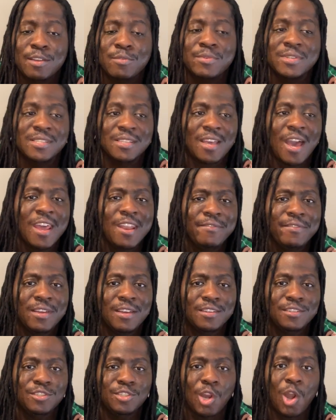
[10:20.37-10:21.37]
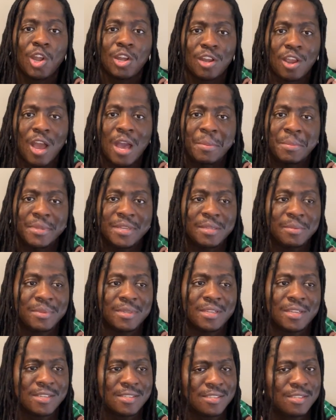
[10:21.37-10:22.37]
It was kind of a dark comedy
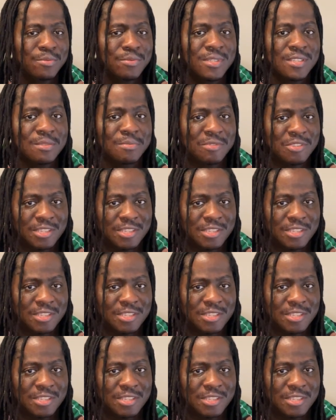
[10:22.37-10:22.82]
because it was some